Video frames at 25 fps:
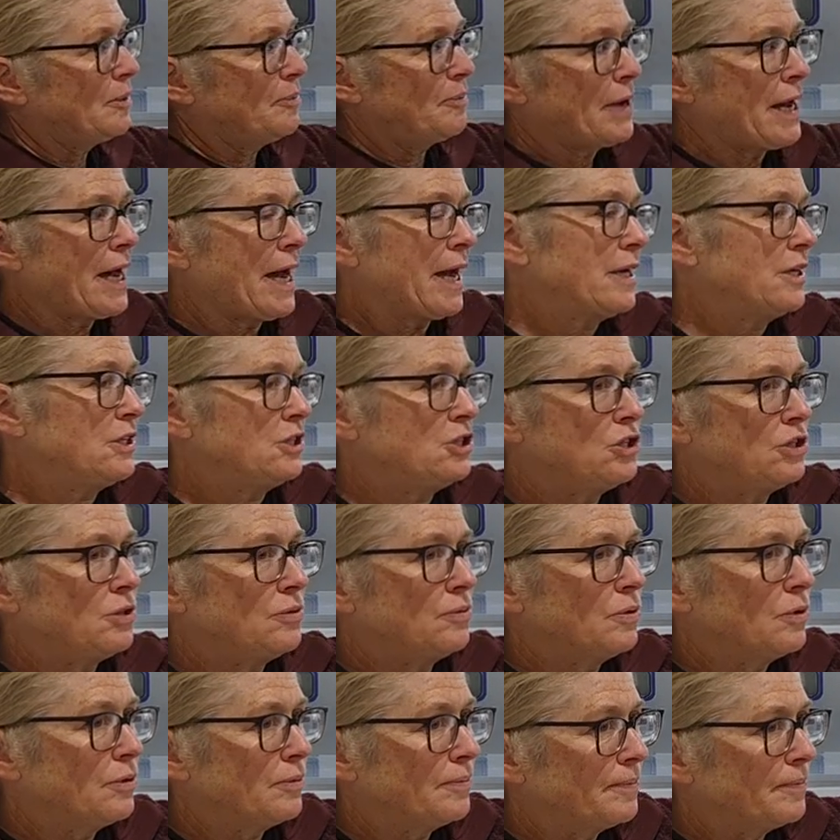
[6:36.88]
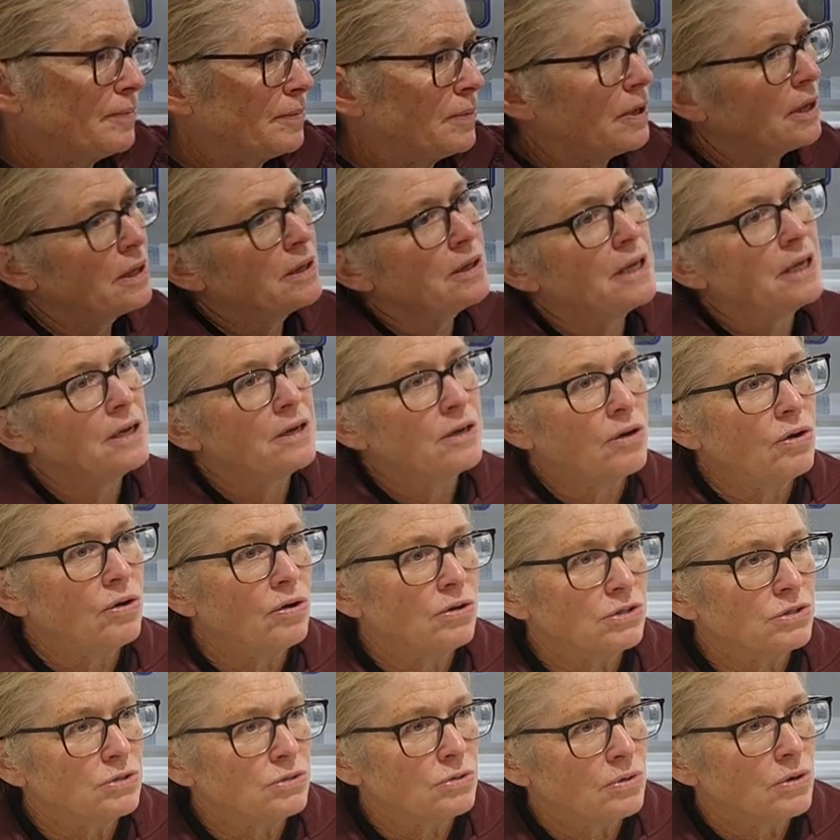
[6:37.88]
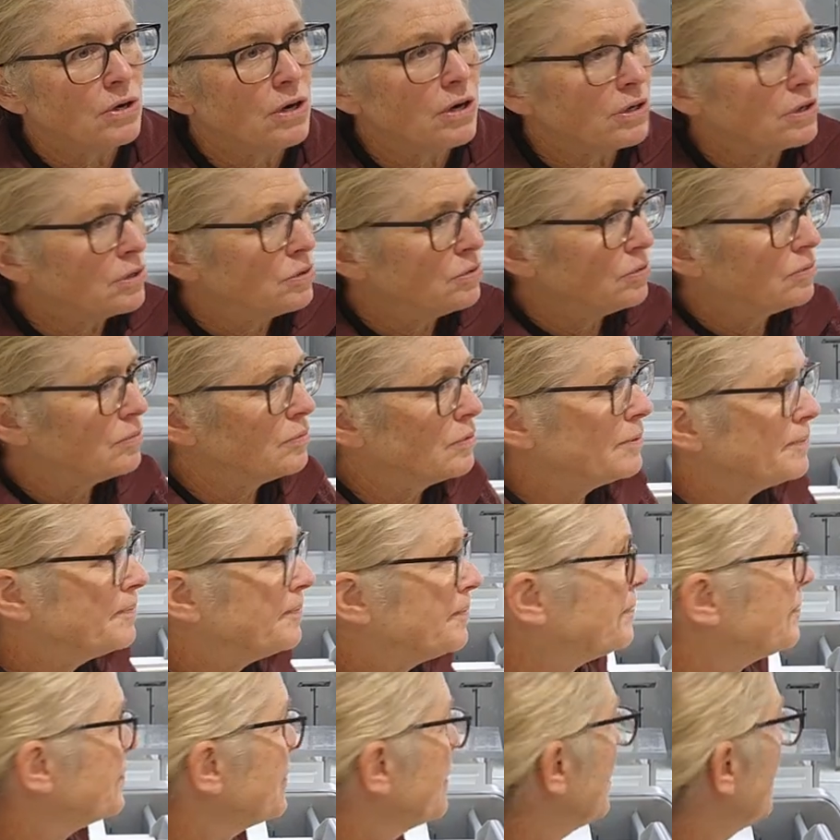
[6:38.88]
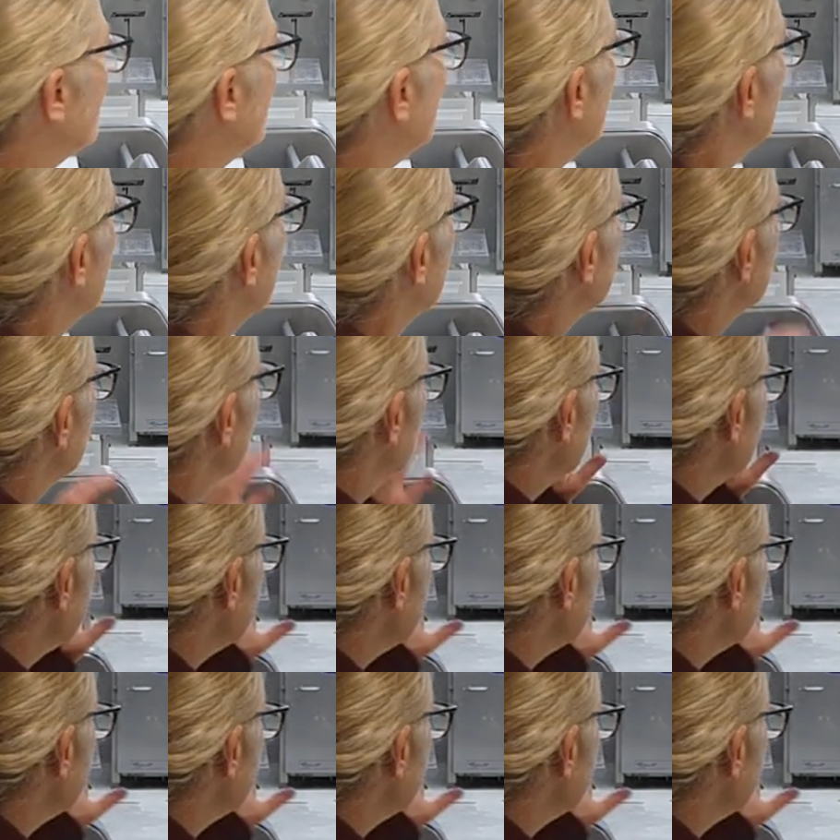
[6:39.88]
and a packaging room, and then also our cool room. So